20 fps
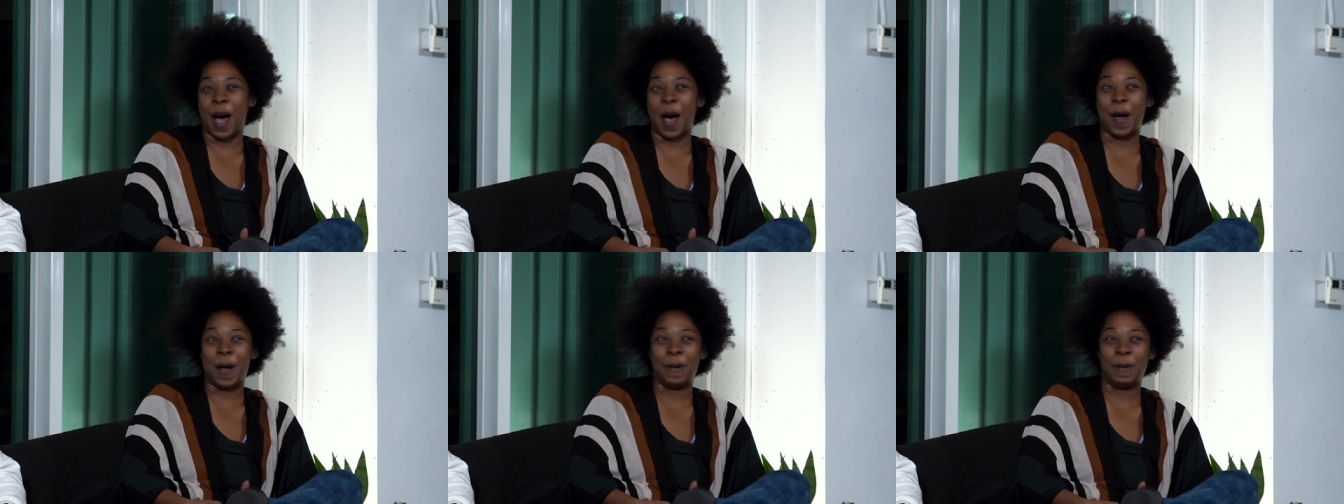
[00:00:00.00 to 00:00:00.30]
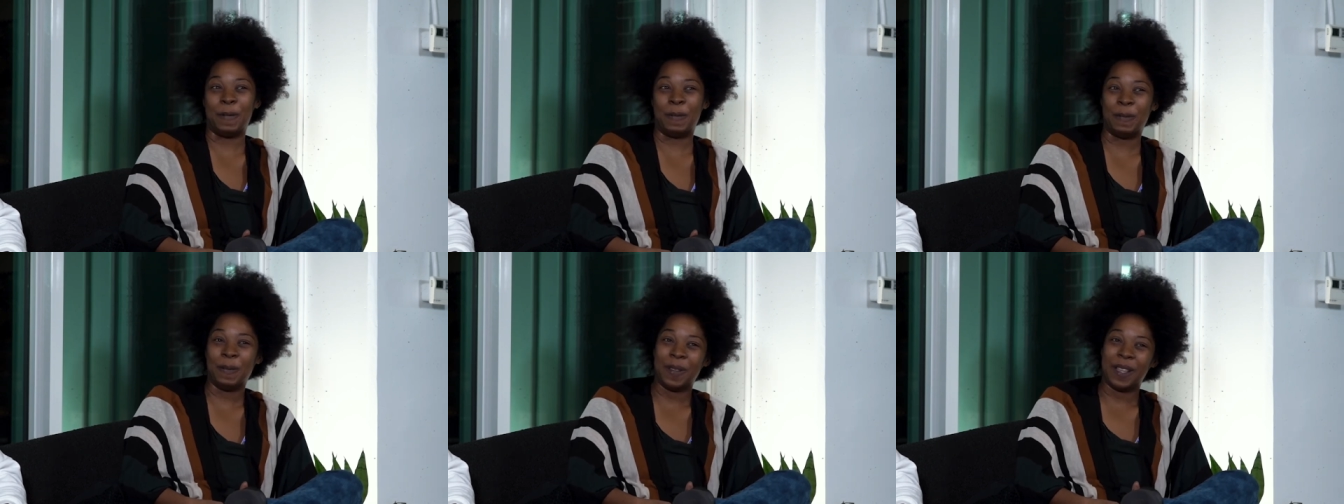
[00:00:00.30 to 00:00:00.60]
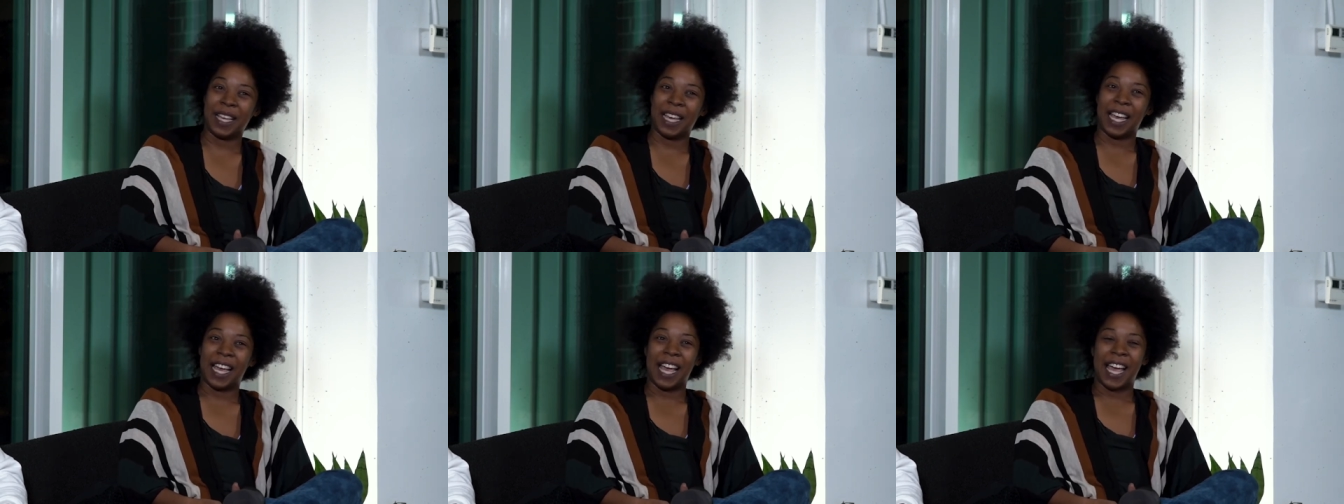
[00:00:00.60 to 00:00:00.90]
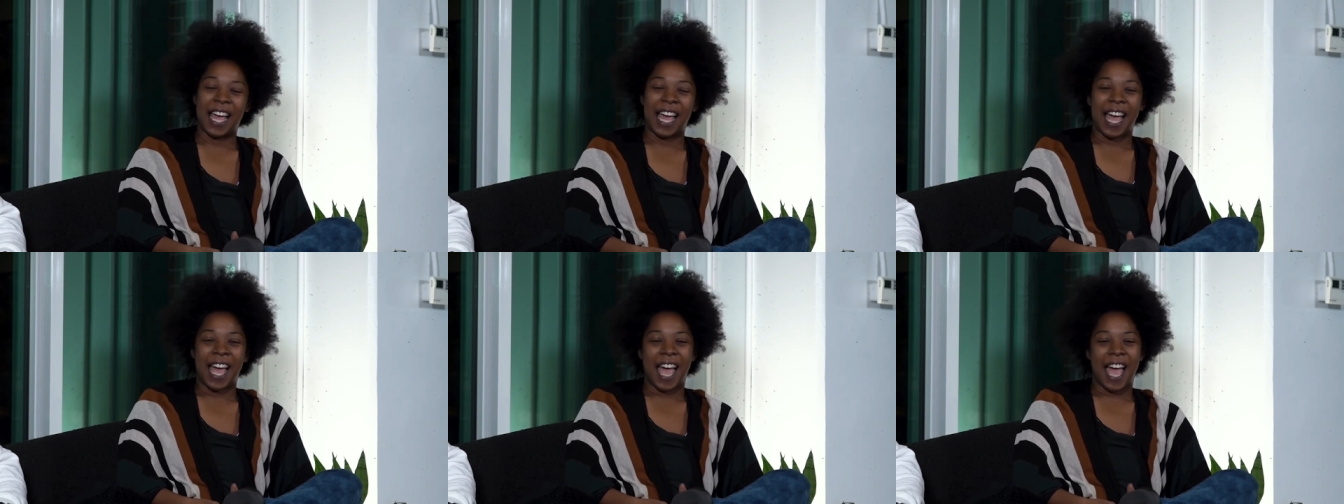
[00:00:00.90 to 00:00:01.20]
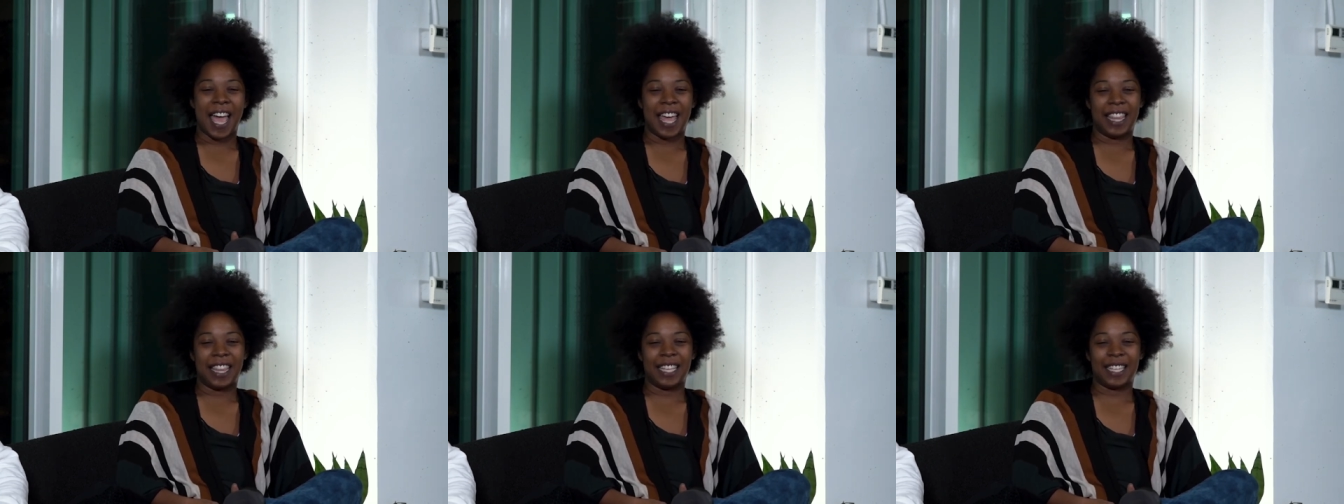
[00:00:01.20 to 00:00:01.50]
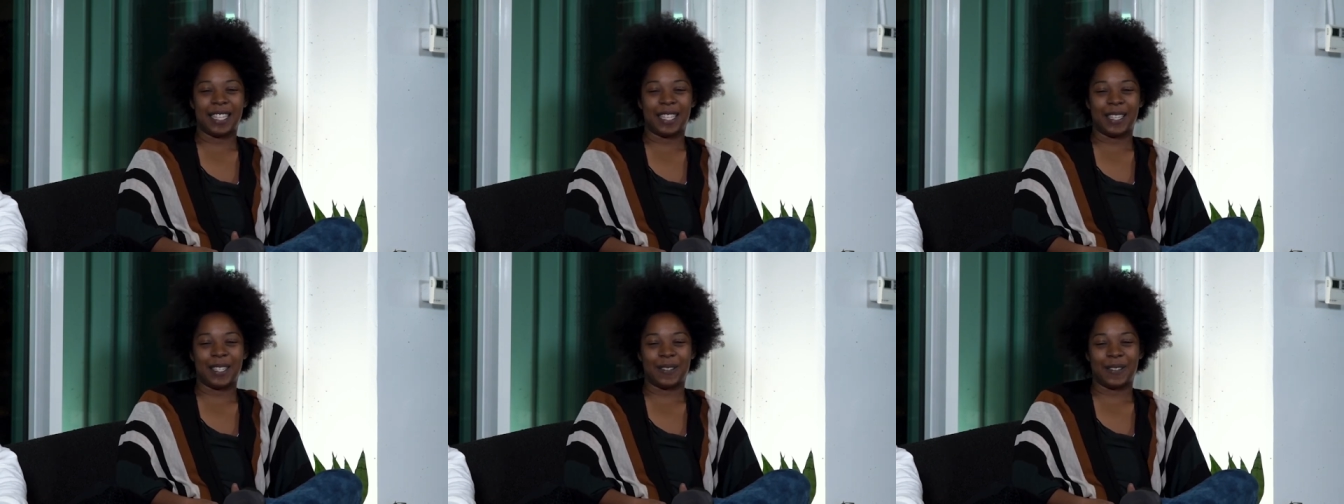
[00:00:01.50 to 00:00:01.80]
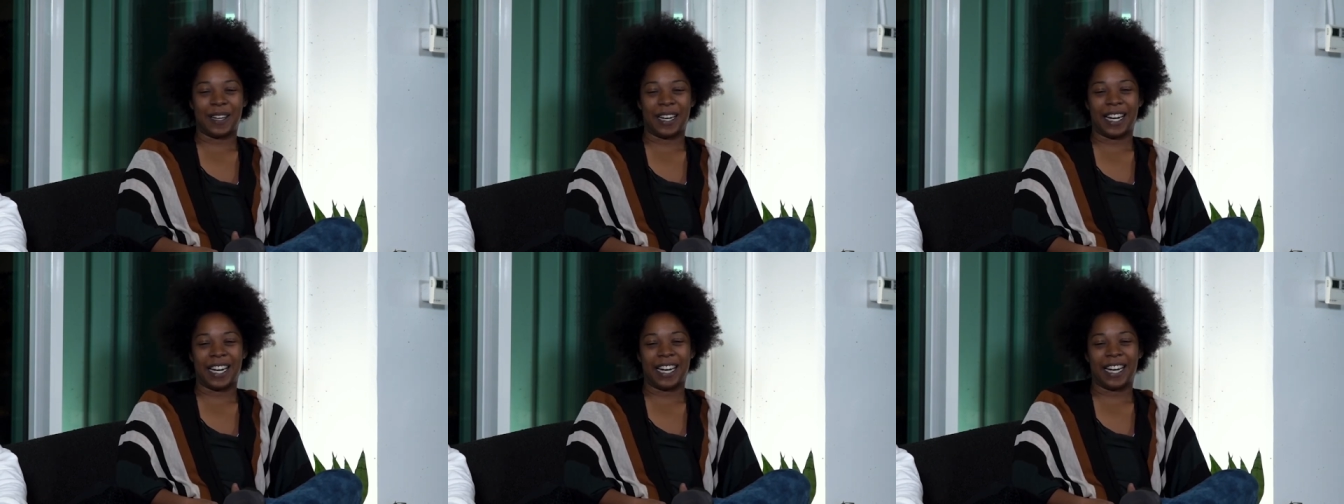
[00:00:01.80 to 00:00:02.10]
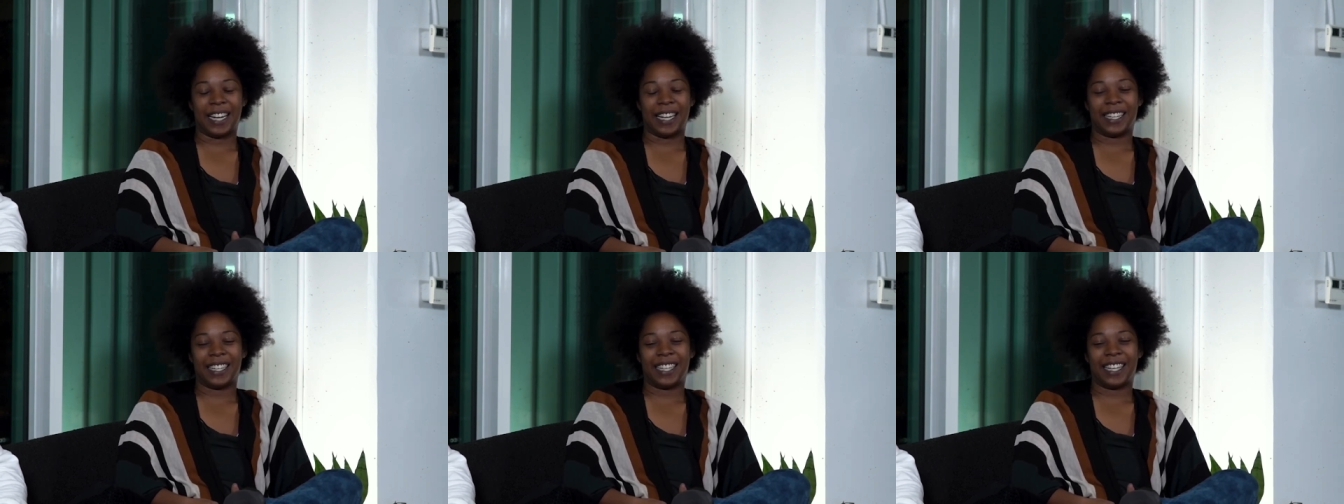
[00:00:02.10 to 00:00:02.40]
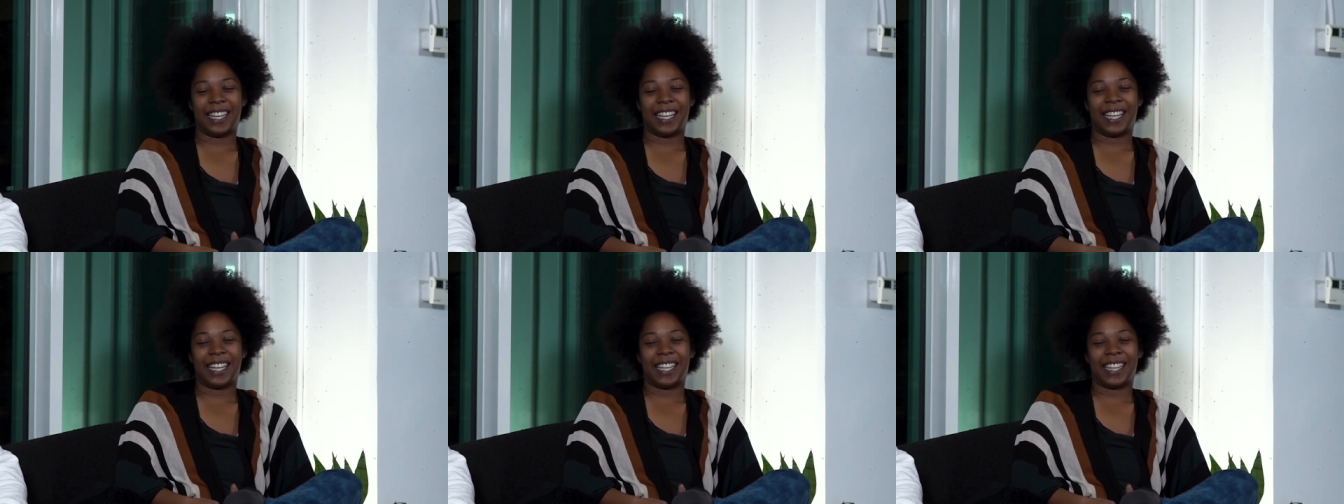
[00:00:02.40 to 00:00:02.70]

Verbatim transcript: um, and this is where,